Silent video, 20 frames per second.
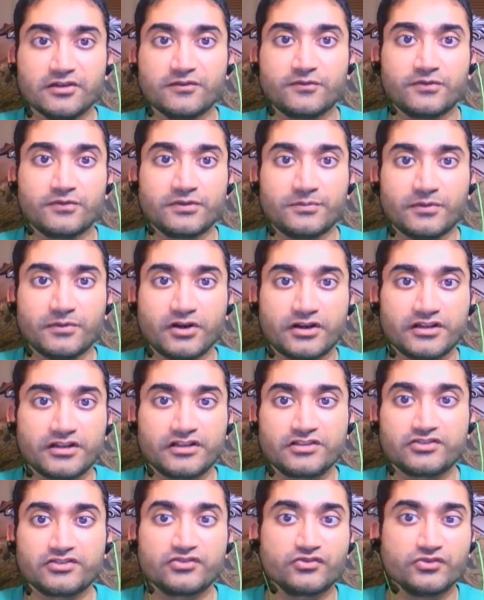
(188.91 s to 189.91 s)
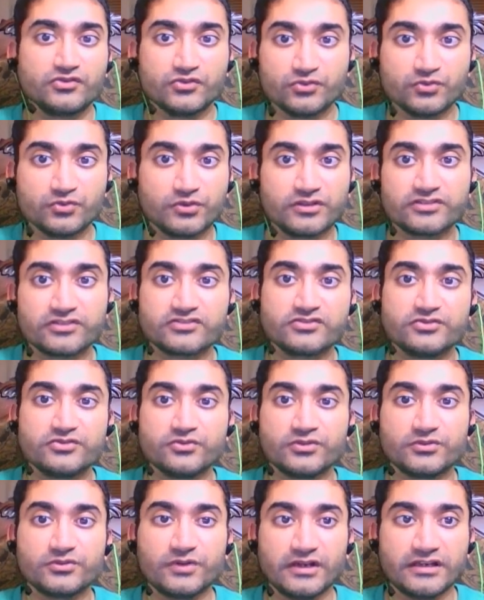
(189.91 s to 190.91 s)
for the market to do what it's
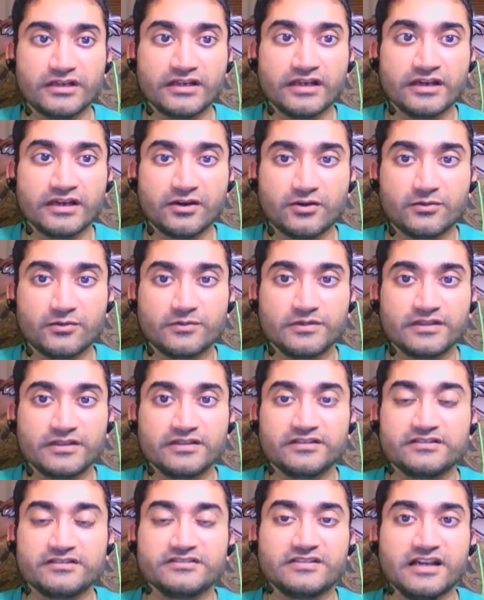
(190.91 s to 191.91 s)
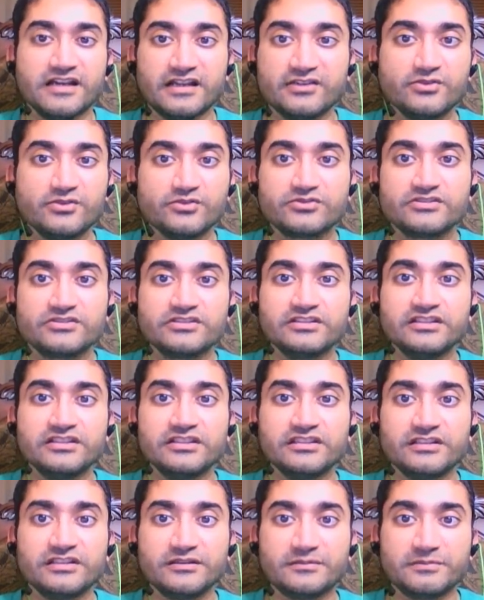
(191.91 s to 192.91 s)
doing right now because I do
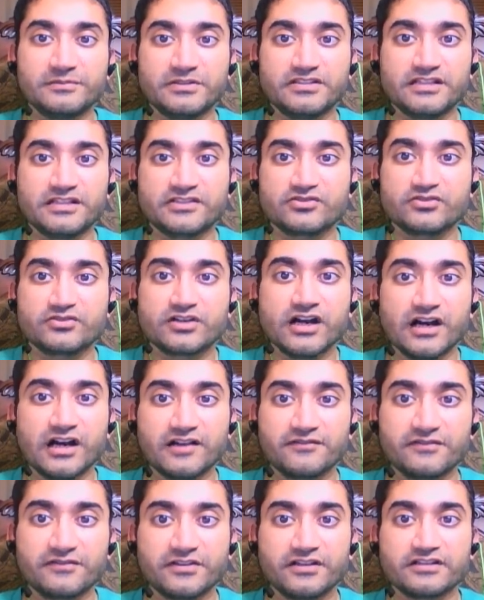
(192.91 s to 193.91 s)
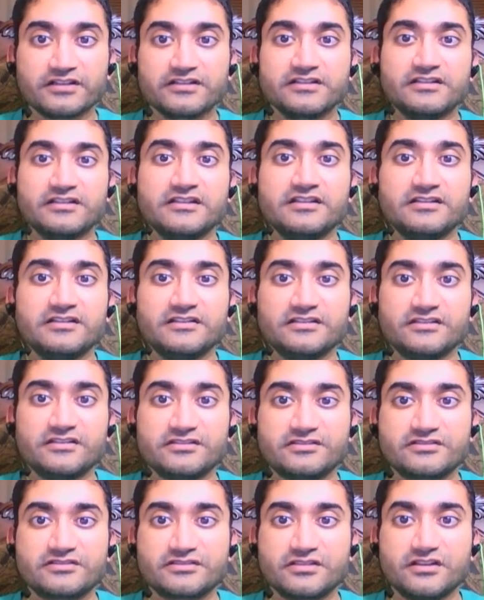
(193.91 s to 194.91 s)
see potential conflict in
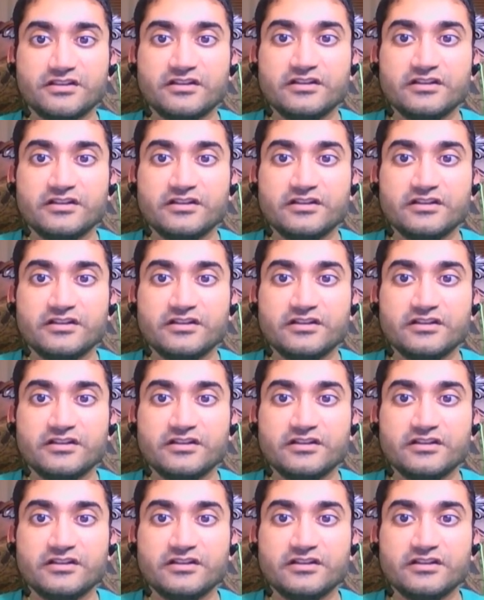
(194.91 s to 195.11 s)
this.